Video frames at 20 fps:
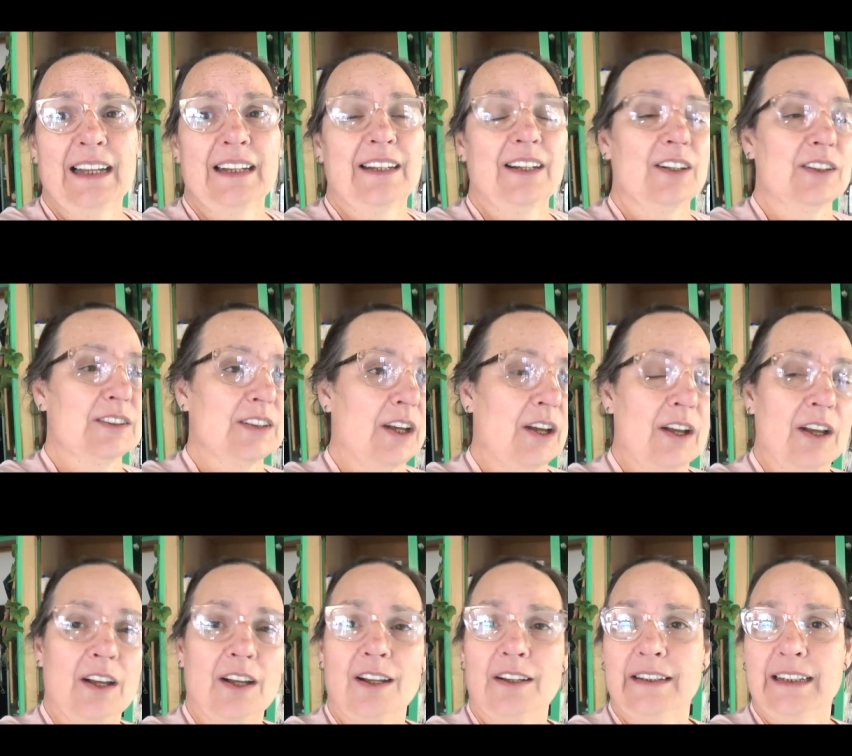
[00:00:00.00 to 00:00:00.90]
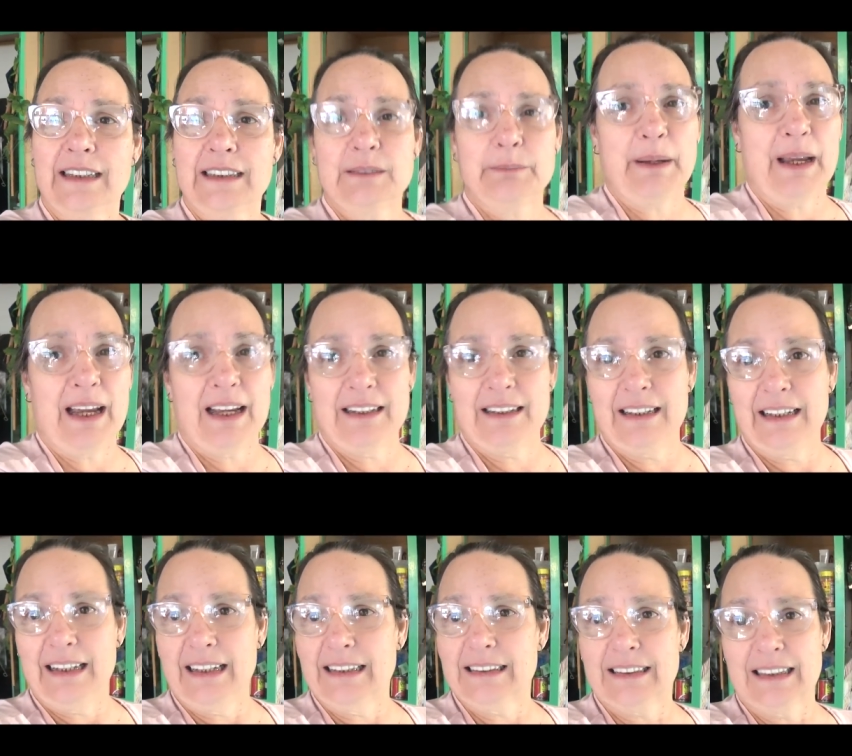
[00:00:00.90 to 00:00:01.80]
There's all these bad
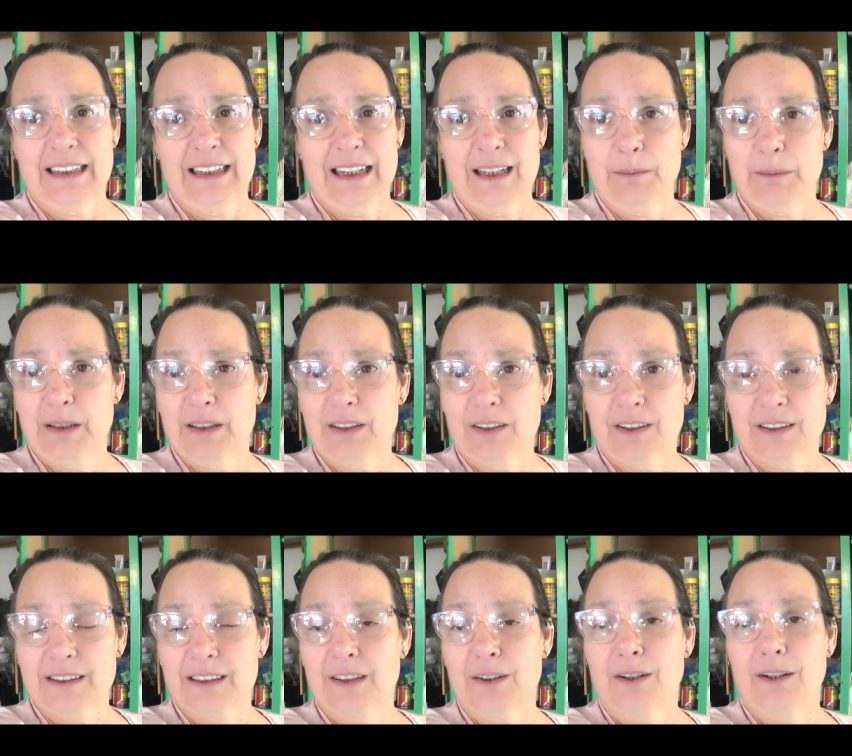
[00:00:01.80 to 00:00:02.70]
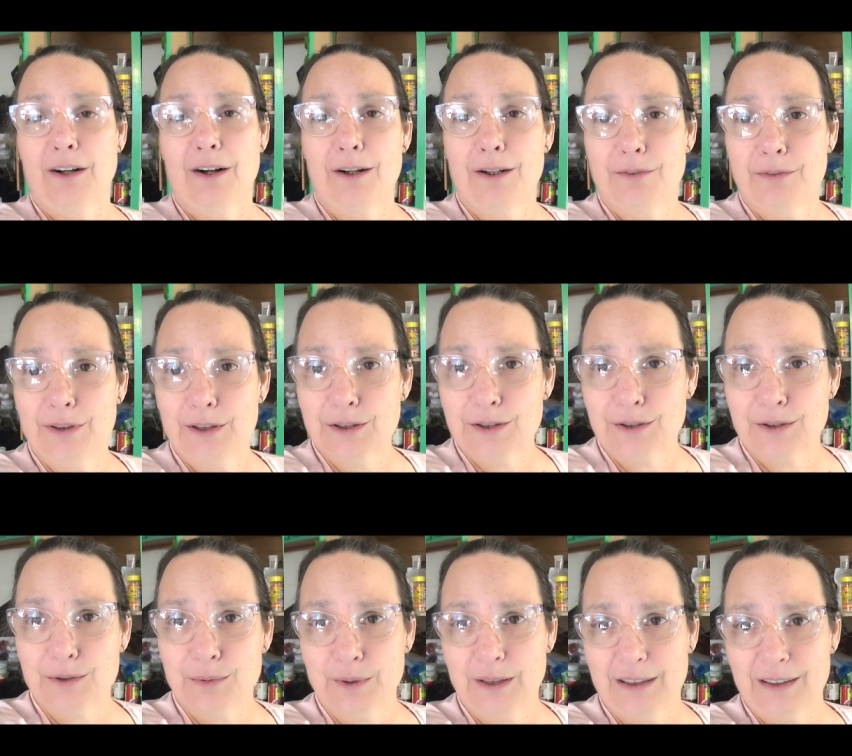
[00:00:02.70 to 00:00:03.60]
things and chemicals that are in artificial
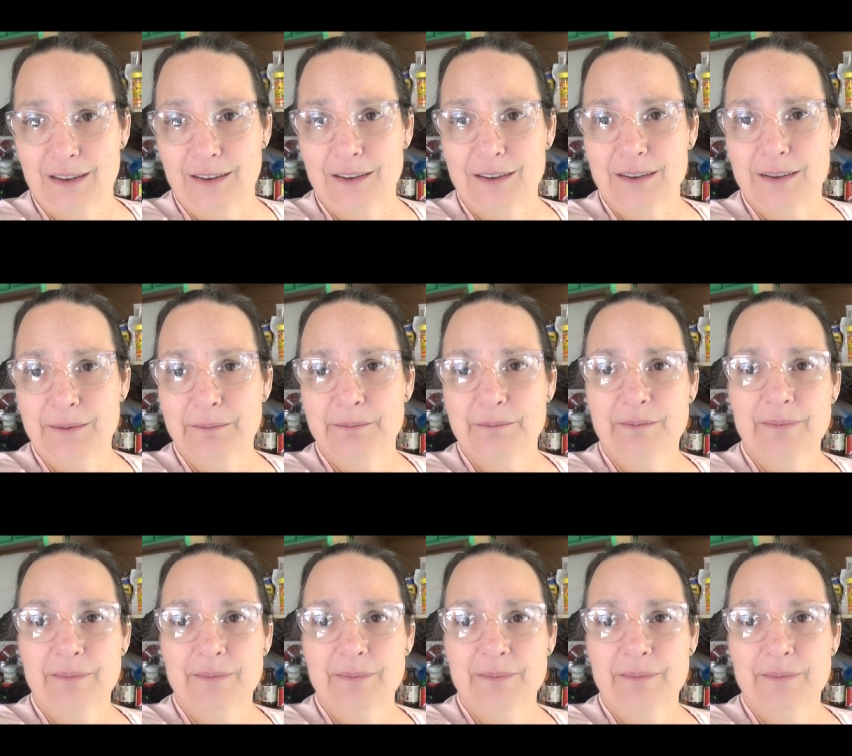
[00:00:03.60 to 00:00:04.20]
sweeteners.